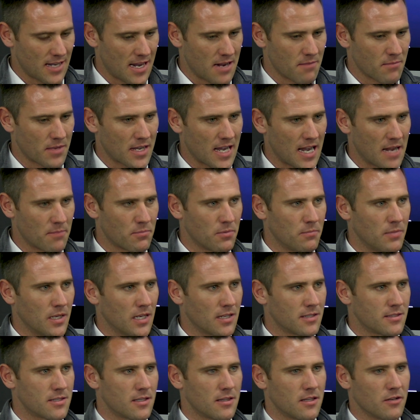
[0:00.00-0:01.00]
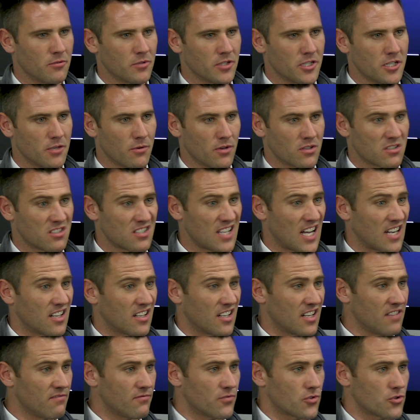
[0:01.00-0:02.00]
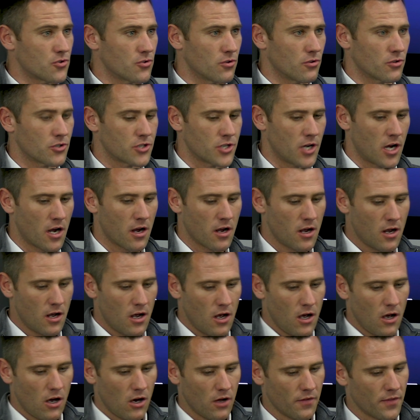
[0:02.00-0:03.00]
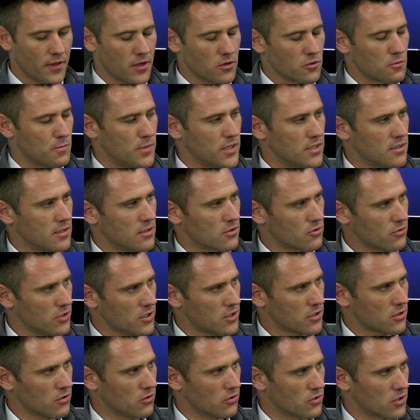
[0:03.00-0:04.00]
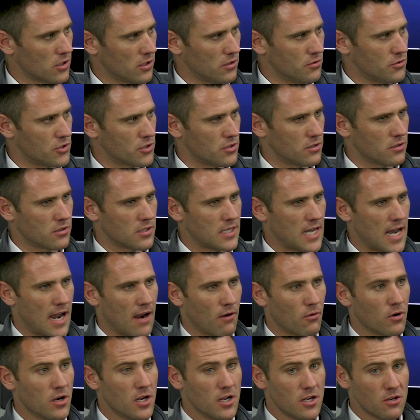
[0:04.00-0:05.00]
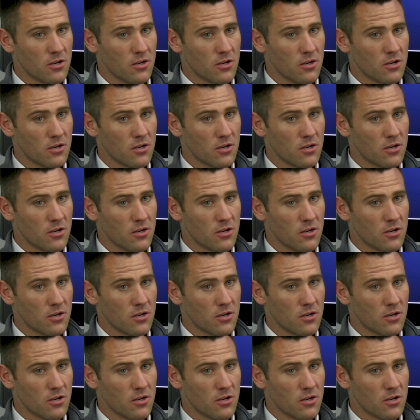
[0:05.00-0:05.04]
same capability that we do on standard infrastructure on those business critical solutions now,